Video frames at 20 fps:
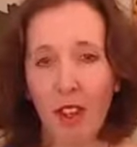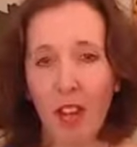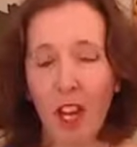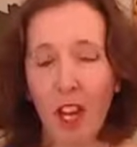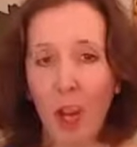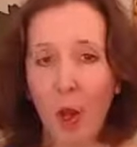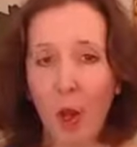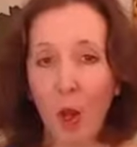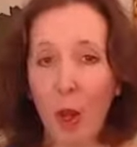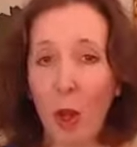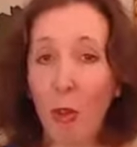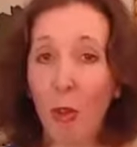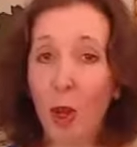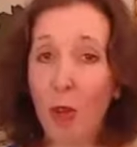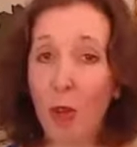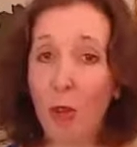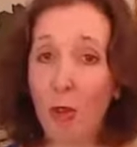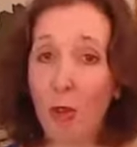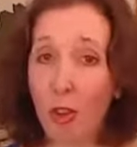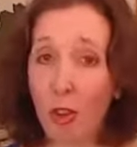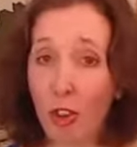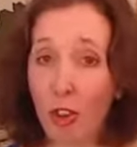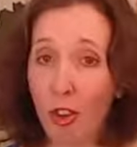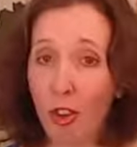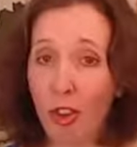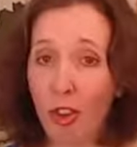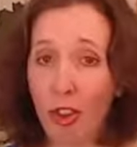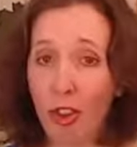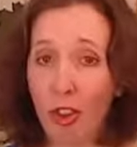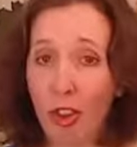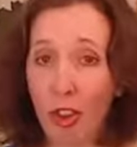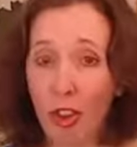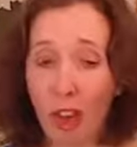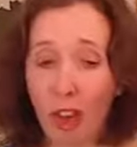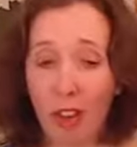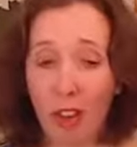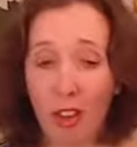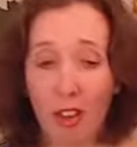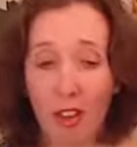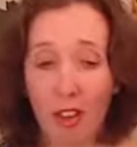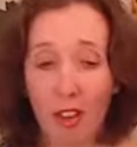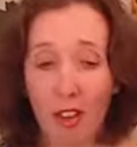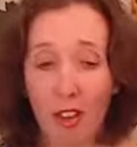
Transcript: When we trust that